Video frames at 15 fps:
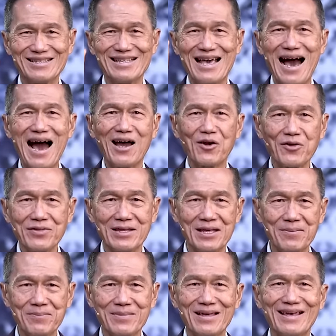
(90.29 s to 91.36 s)
The
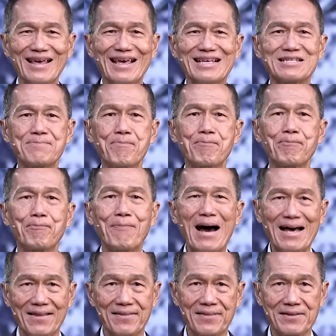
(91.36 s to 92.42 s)
acronym is
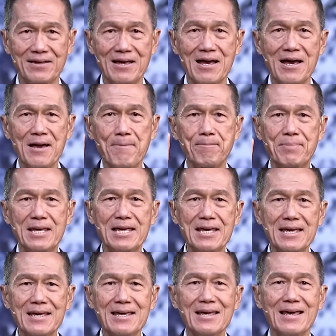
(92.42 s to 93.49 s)
PATH.
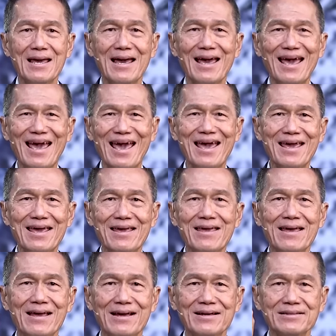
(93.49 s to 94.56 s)
P A
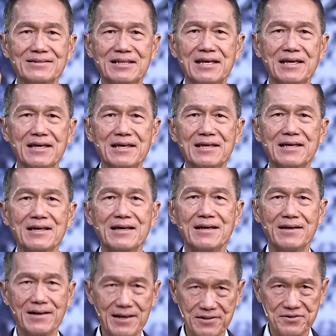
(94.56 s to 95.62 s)
T
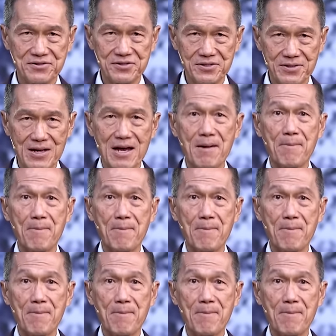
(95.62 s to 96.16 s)
H.